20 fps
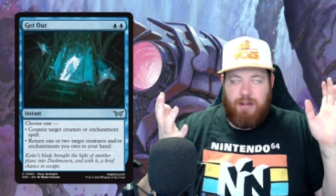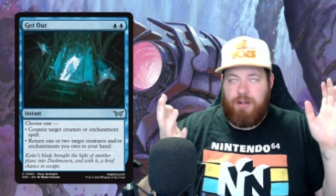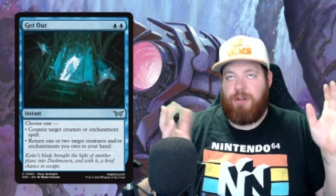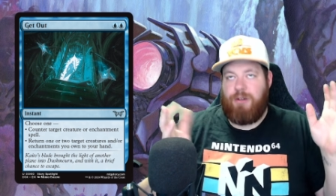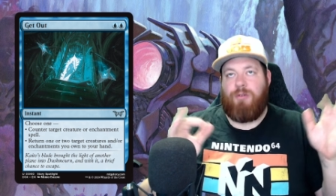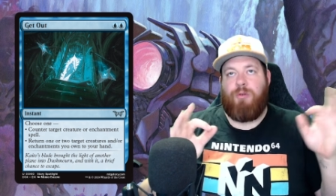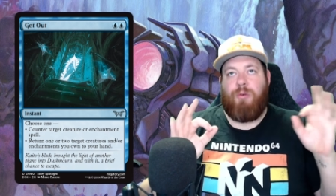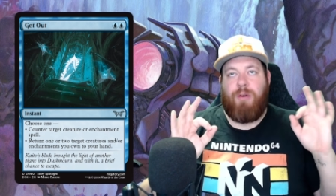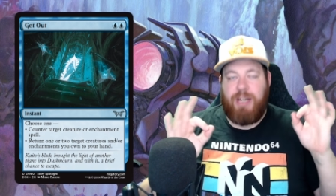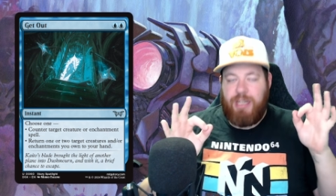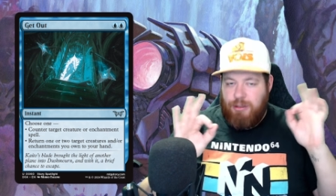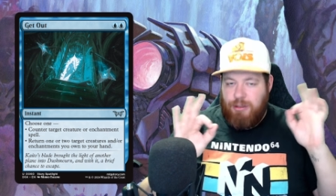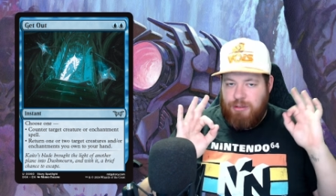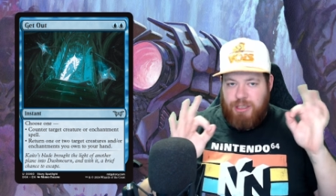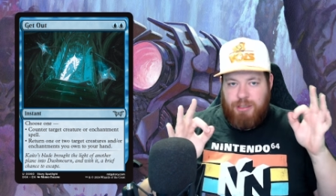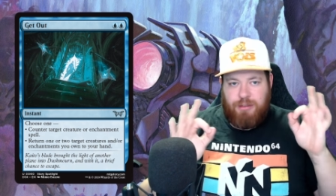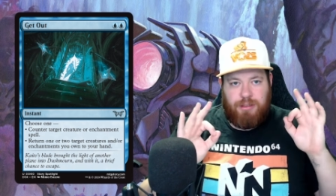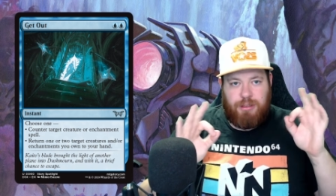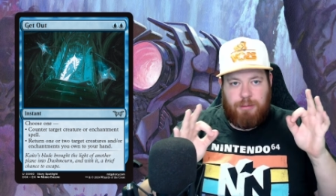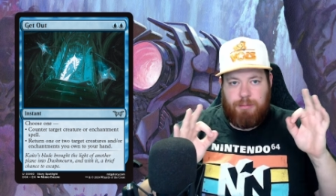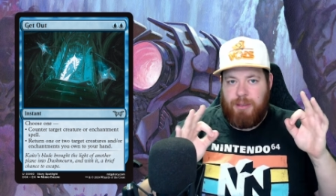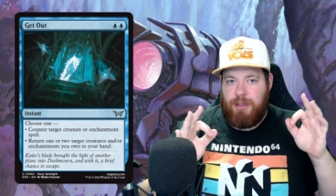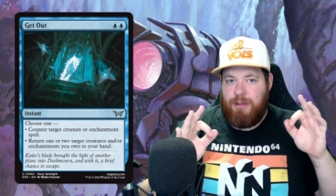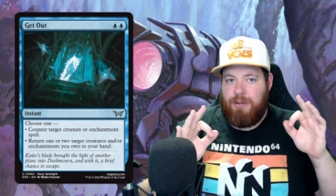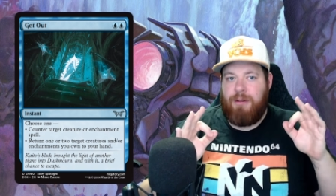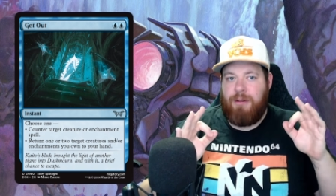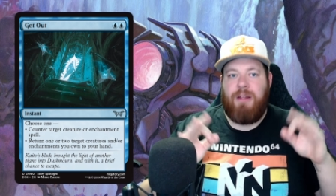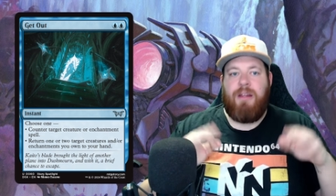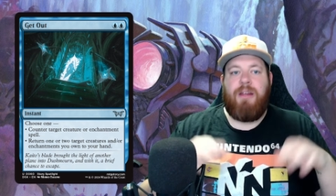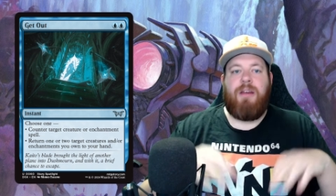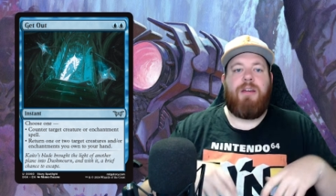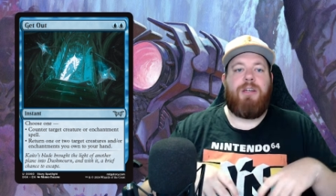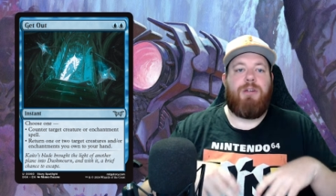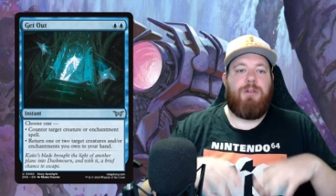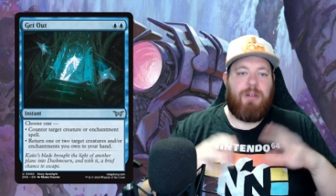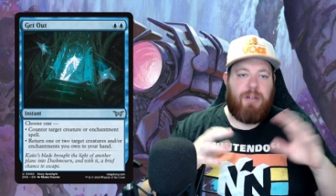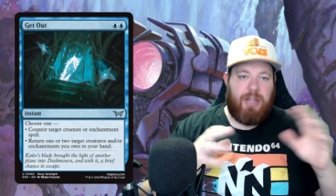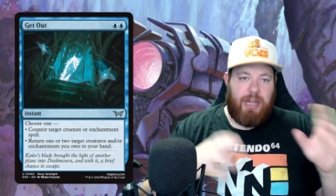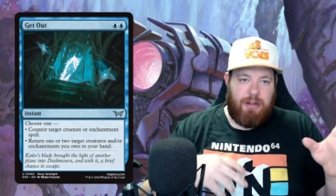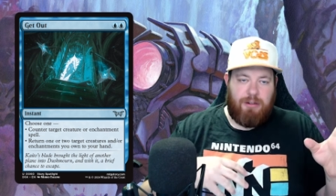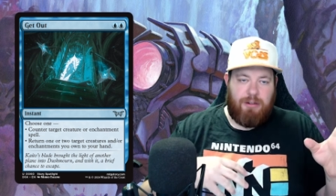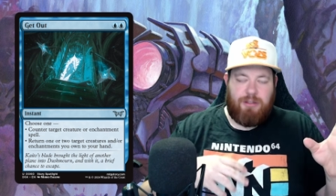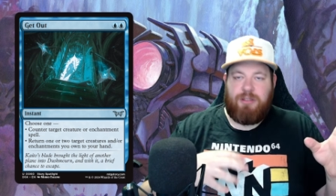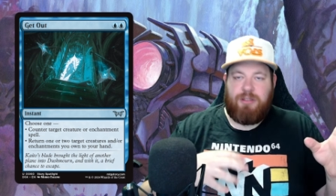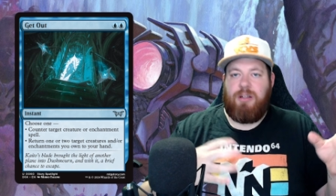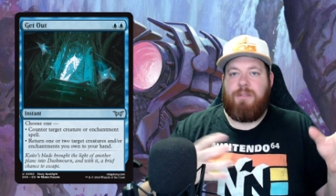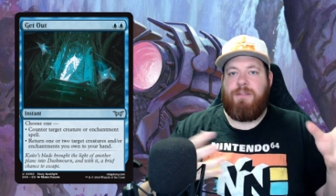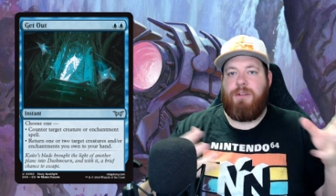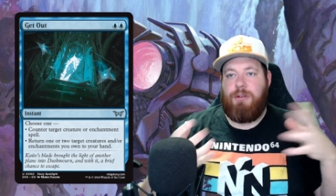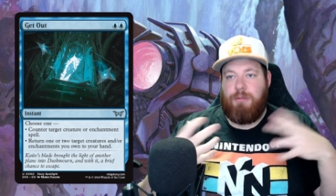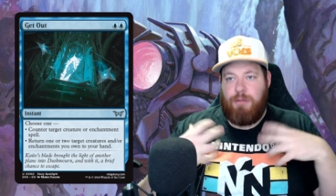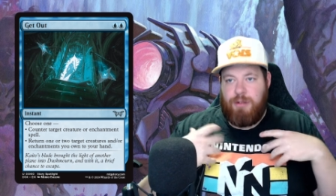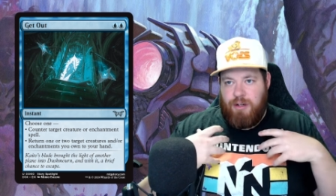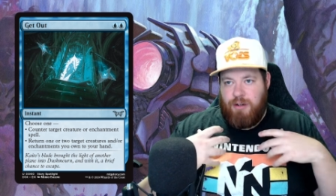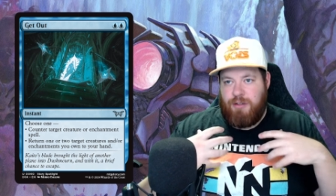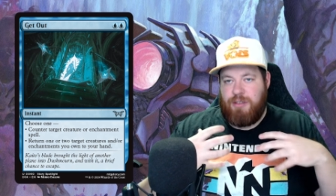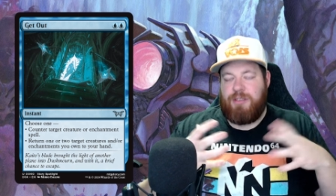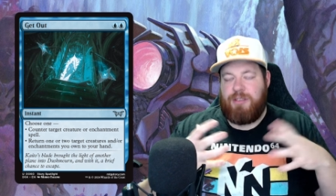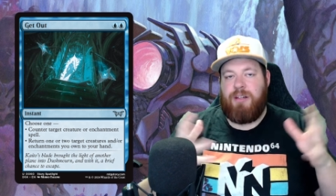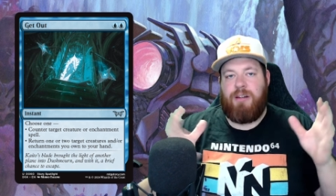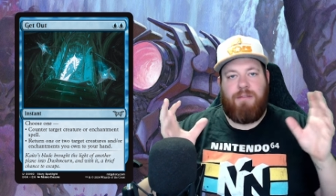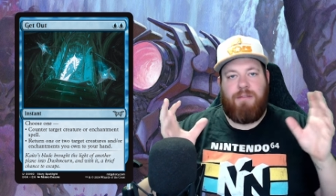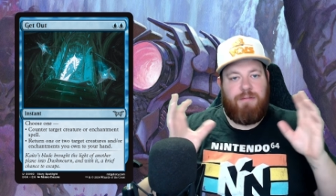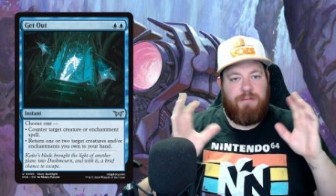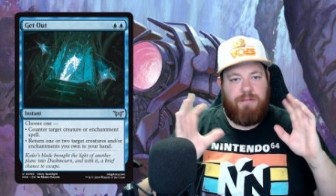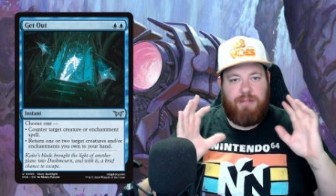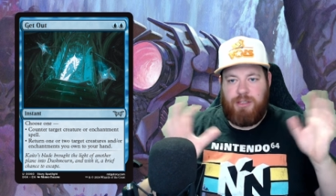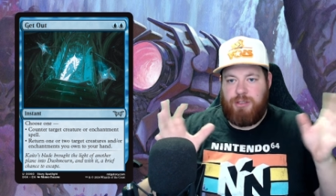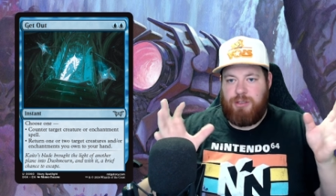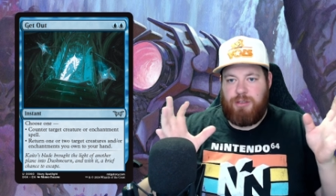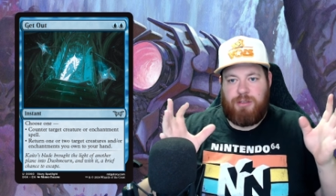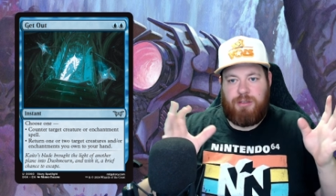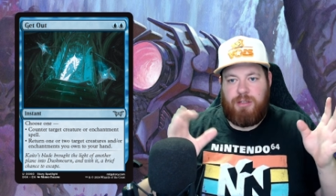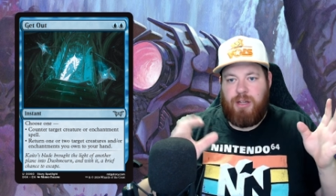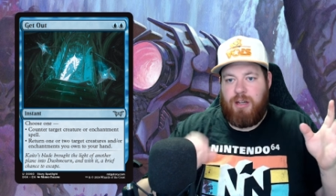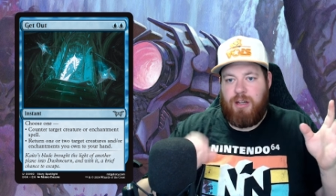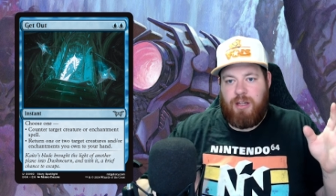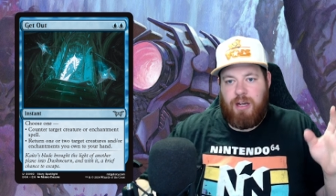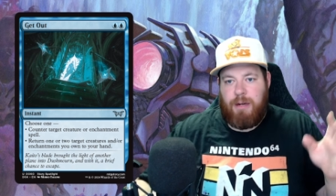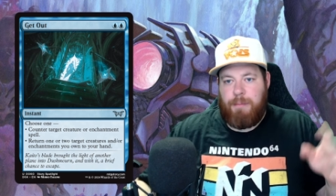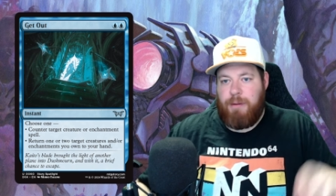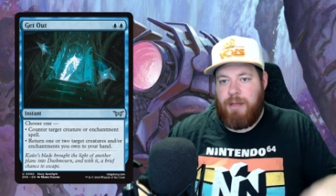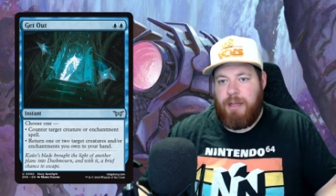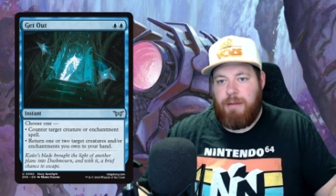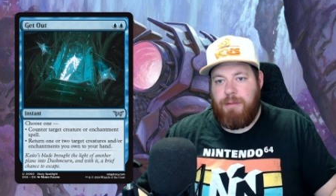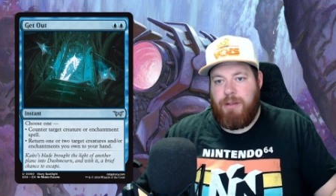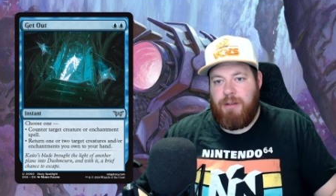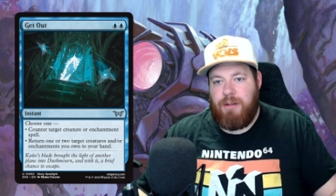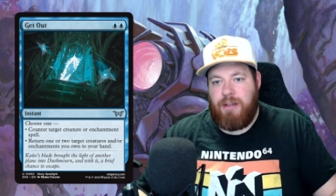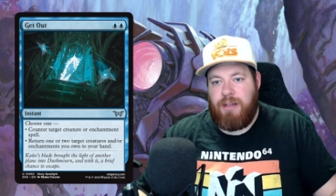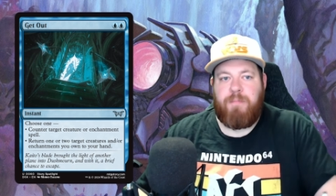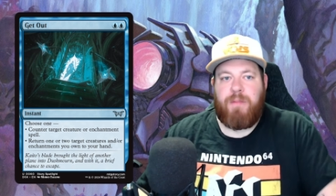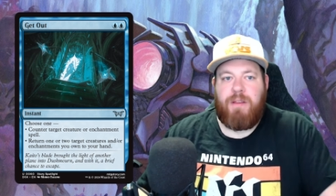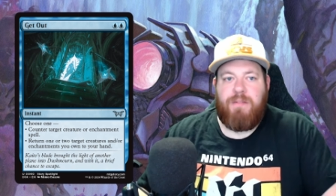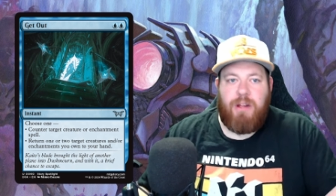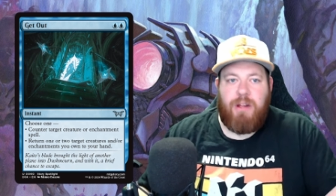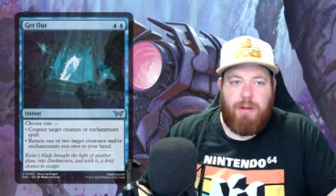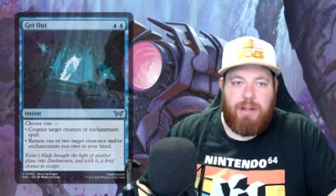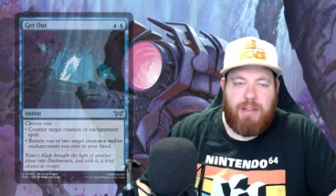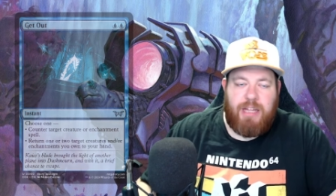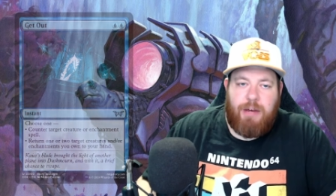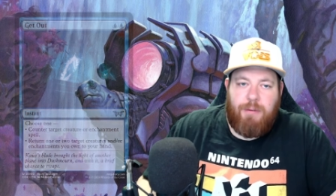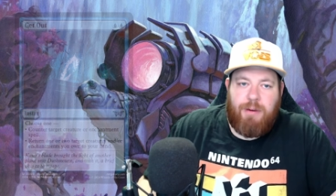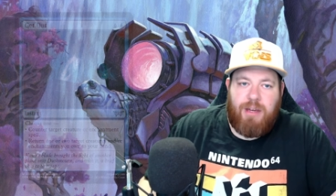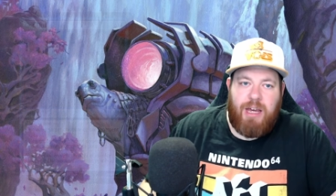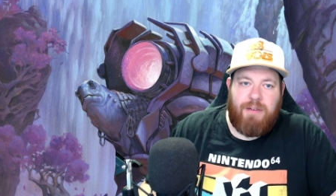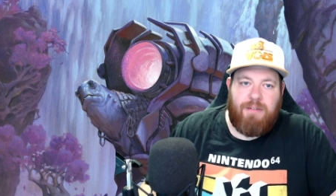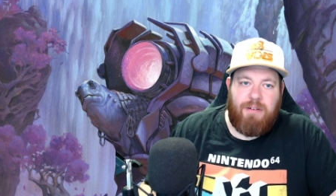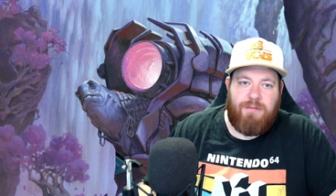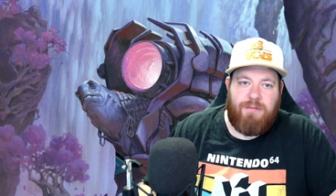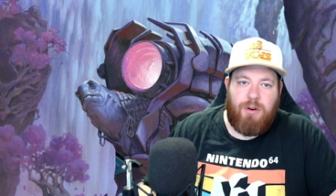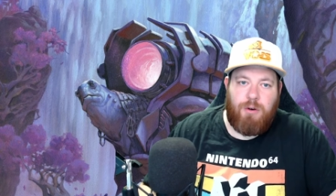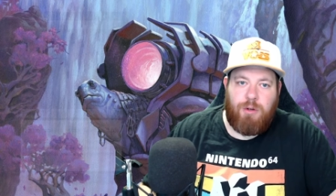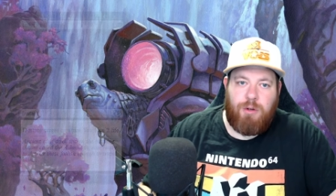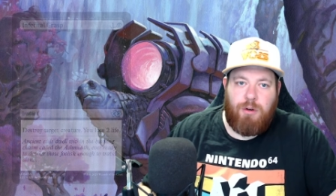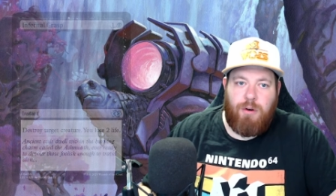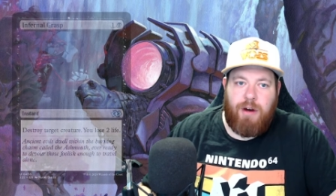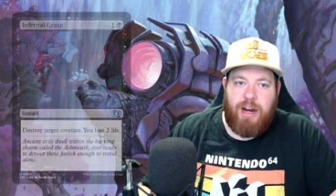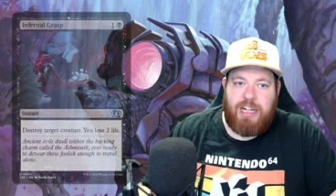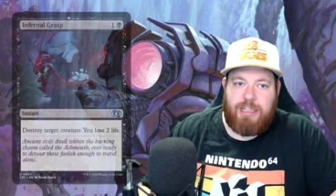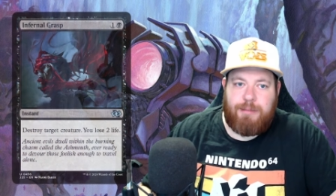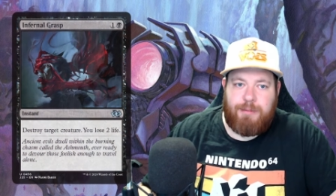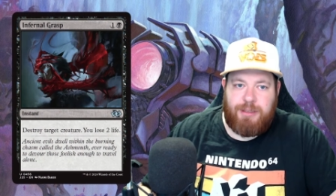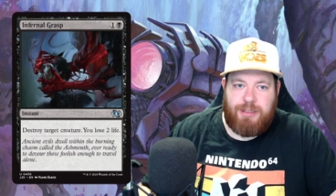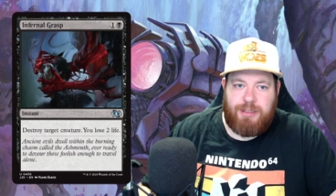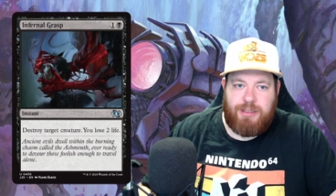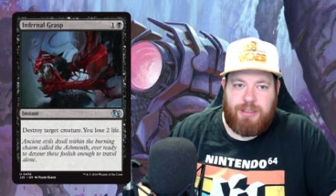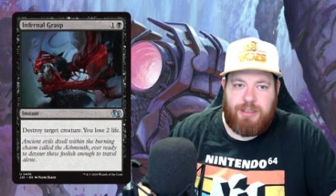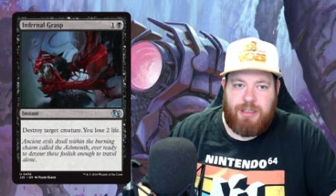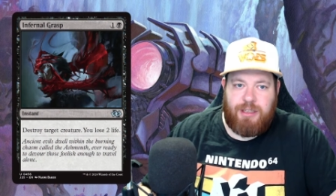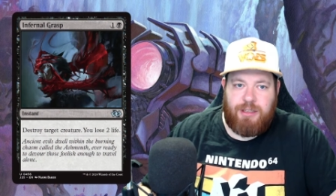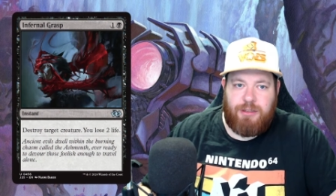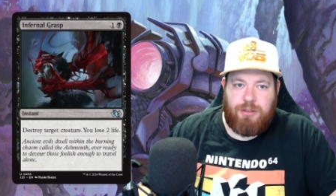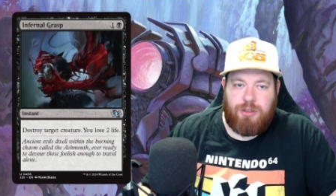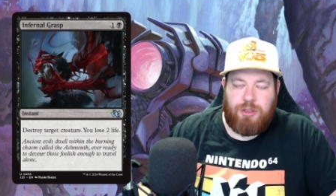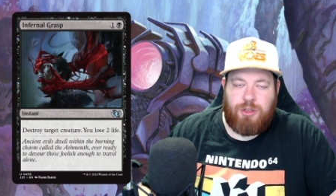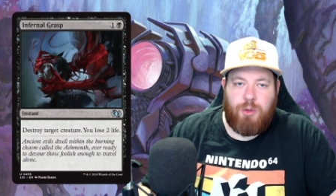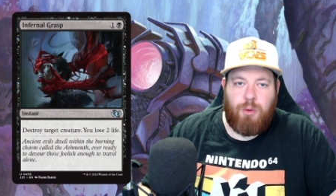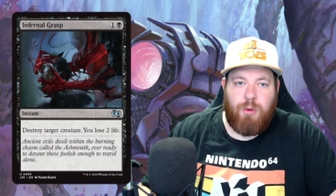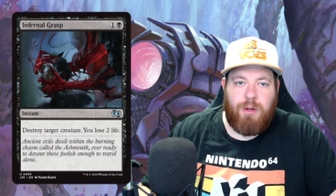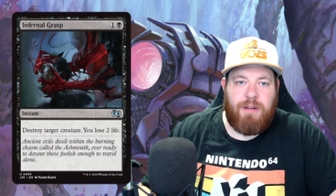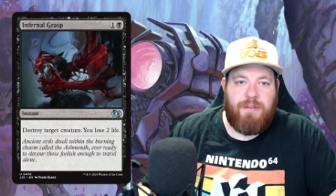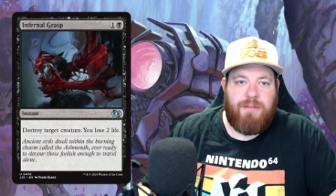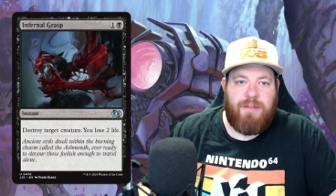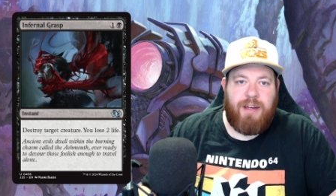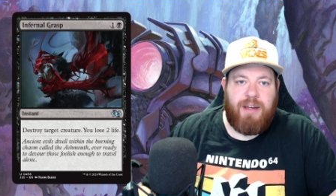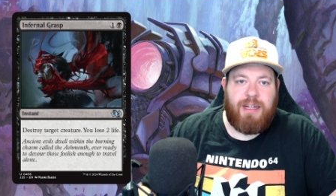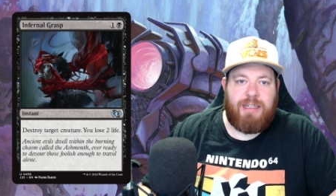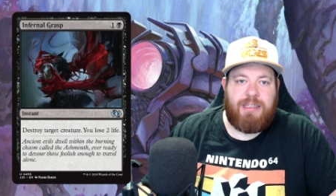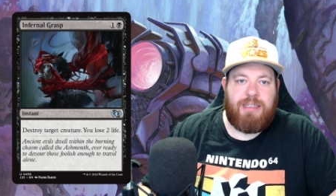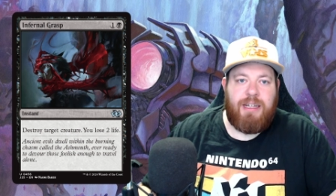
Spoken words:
Great utility spell. You can counter stuff, you can return stuff. It's just got a lot of playability. Following that, we have Infernal Grasp. This is another destroy effect.